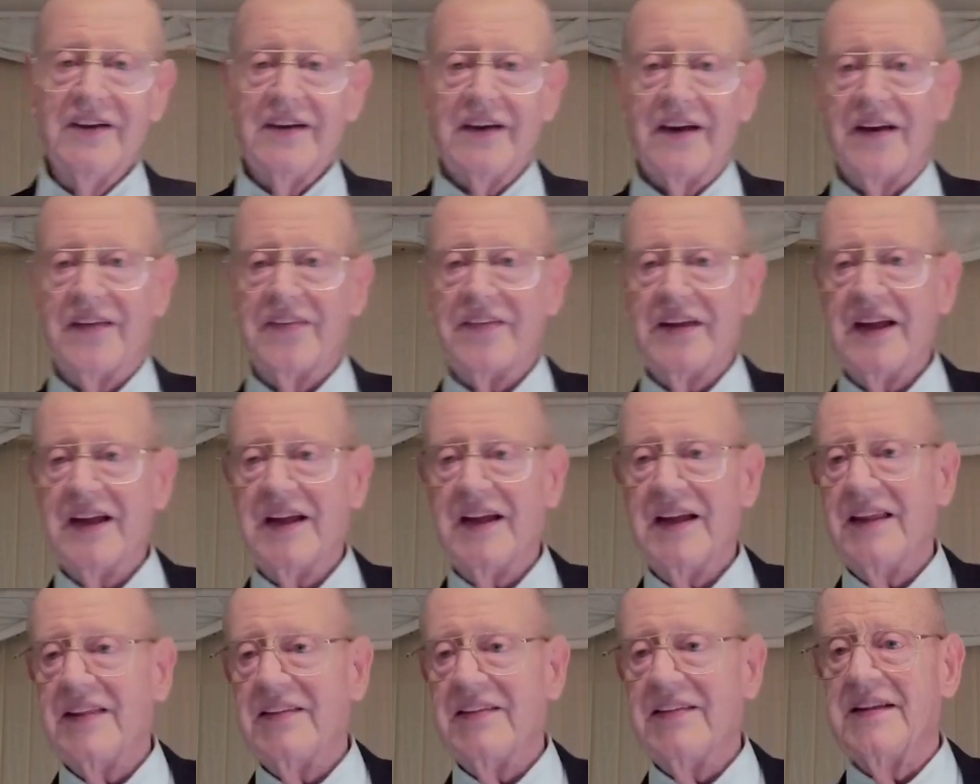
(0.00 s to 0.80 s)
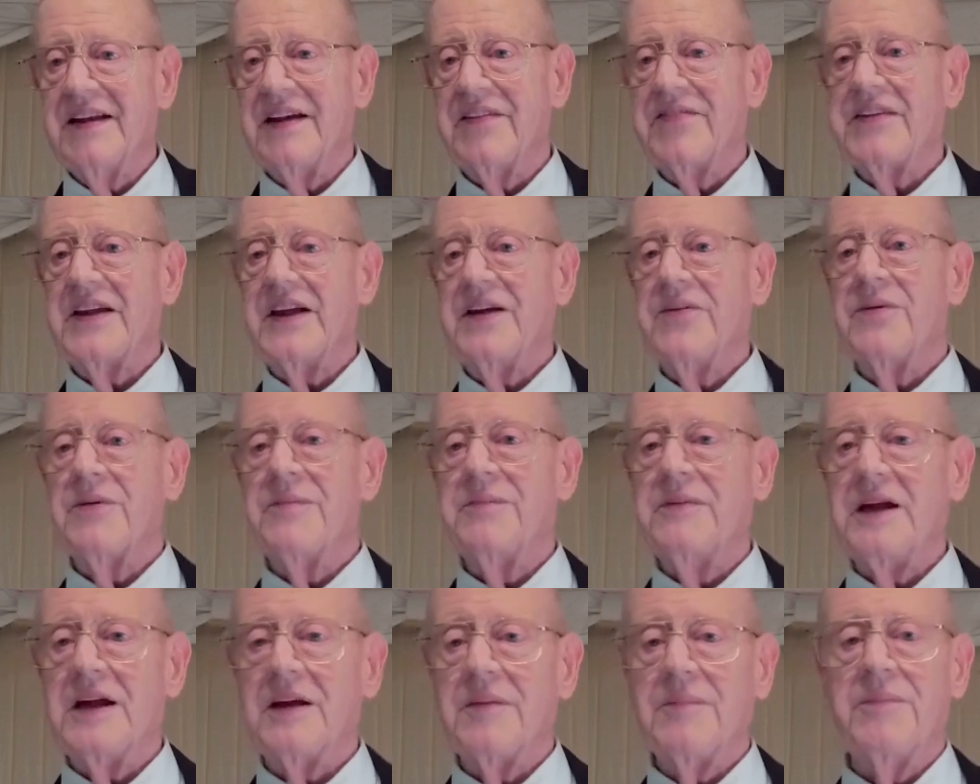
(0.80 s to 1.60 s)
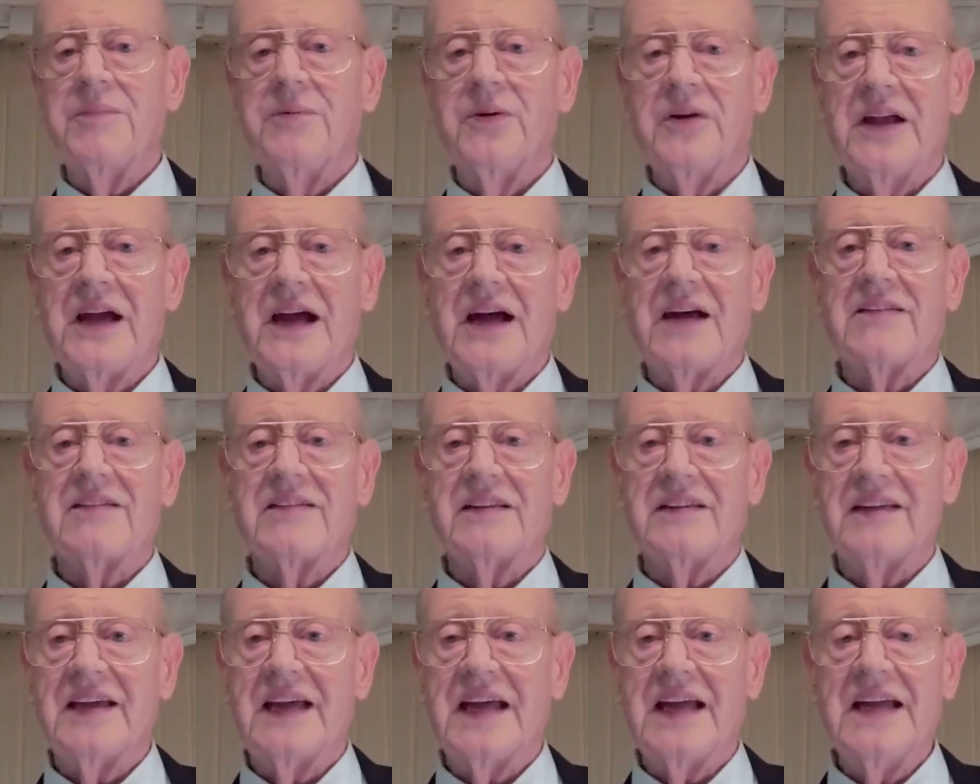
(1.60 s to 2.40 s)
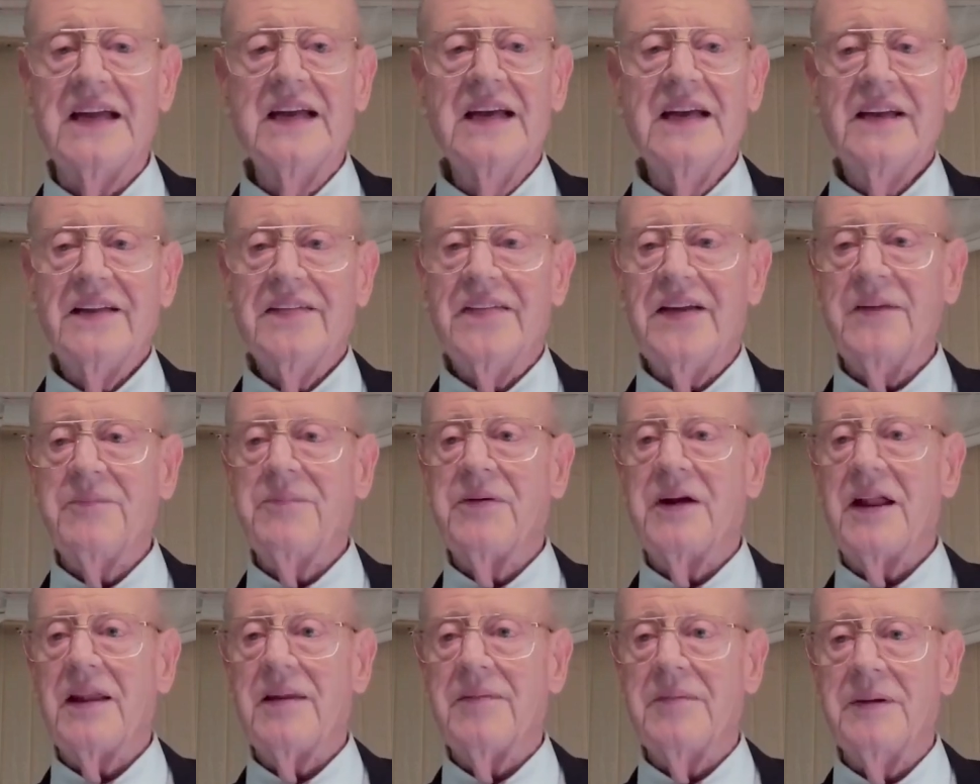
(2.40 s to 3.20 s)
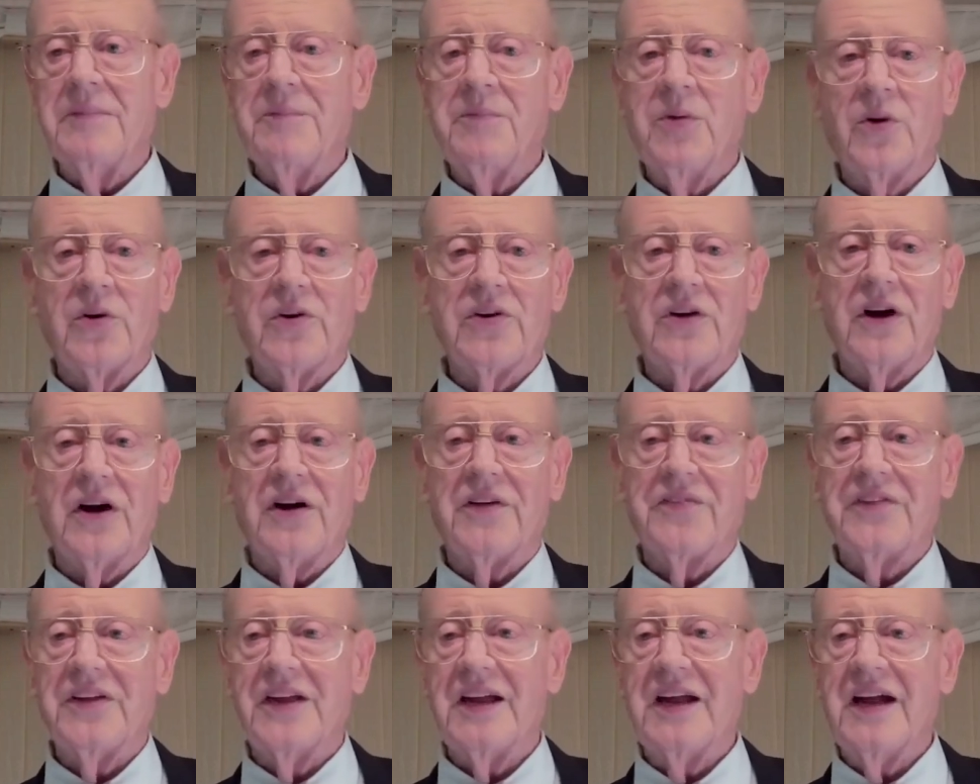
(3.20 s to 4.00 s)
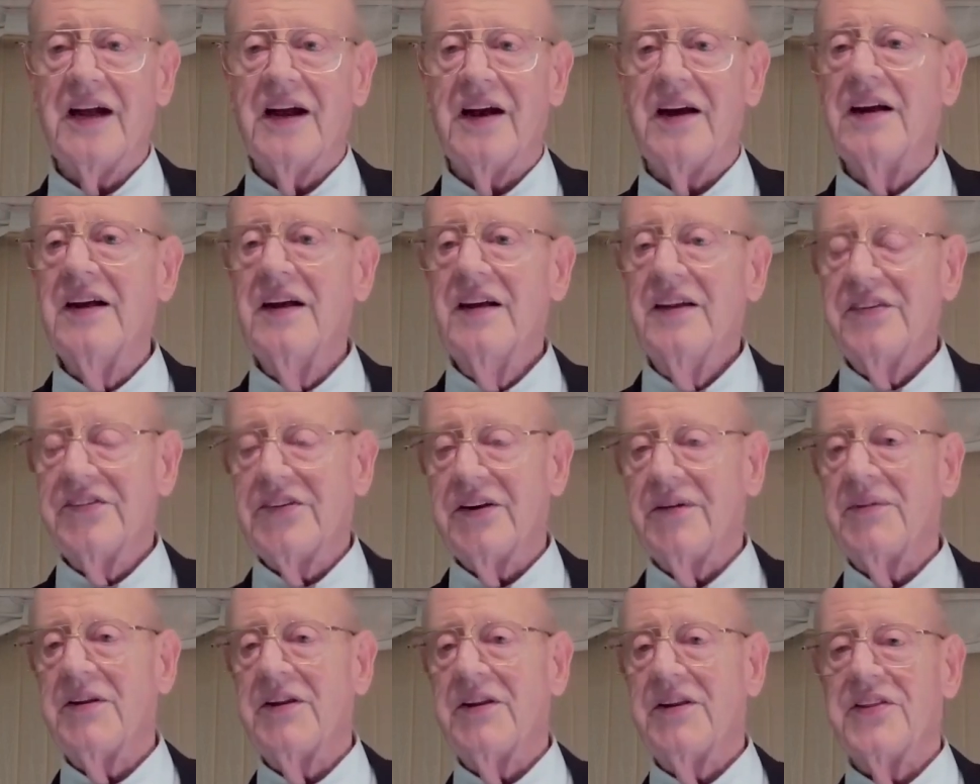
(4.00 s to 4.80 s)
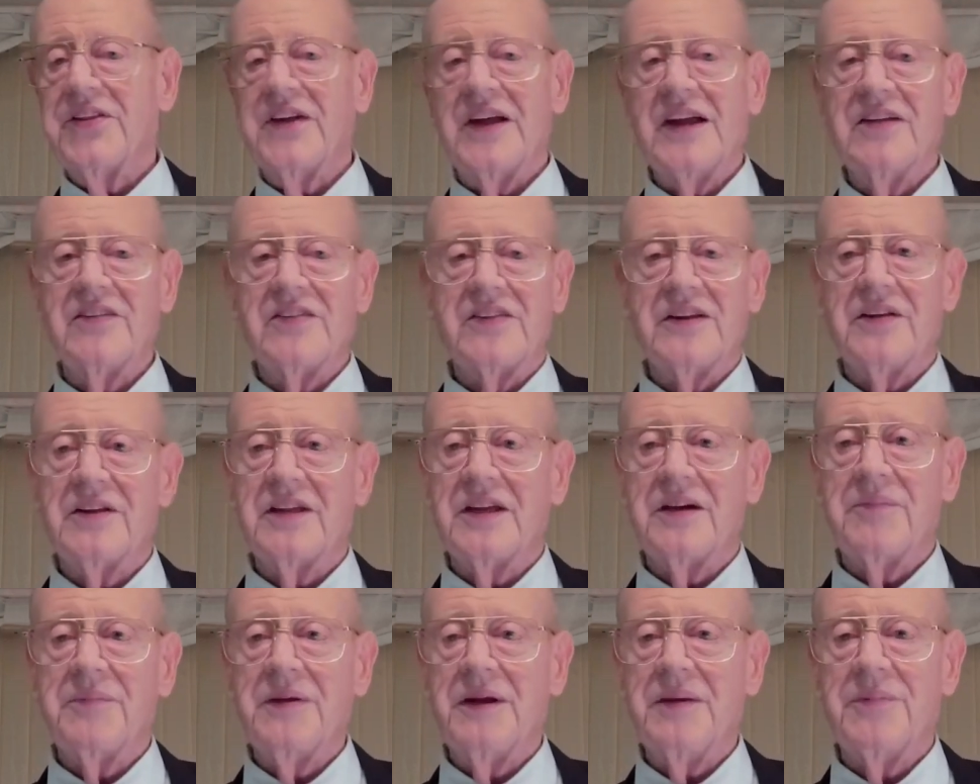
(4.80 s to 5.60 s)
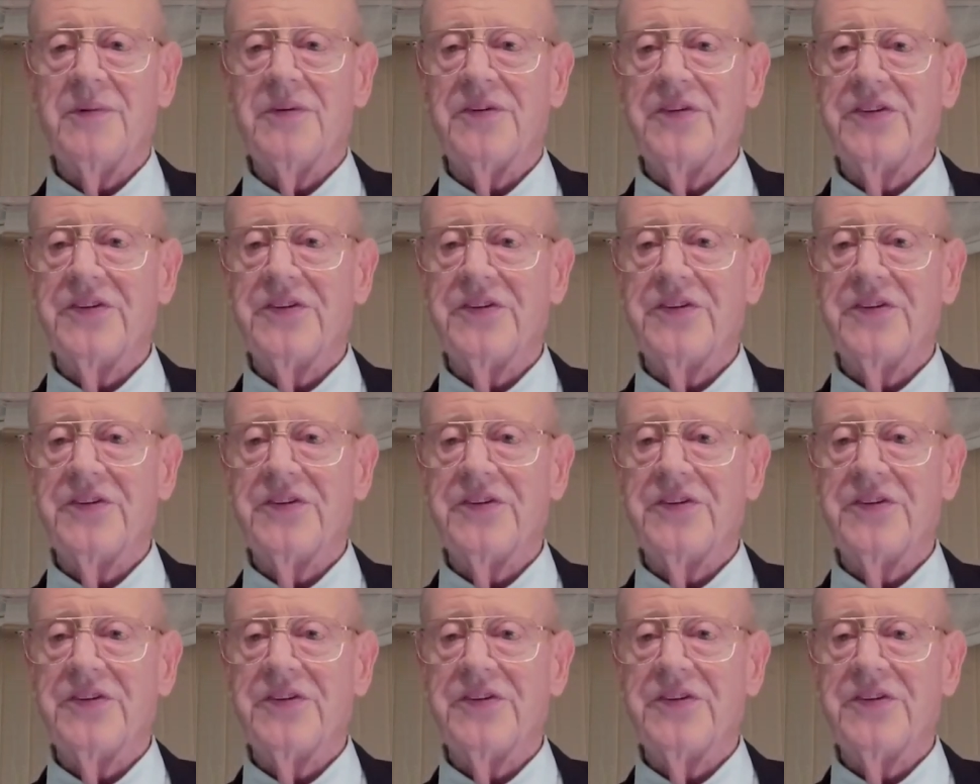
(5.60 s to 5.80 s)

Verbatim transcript: Uh, they, if they were being put out today, they'd probably be pulled off the air. Some of the things that uh, people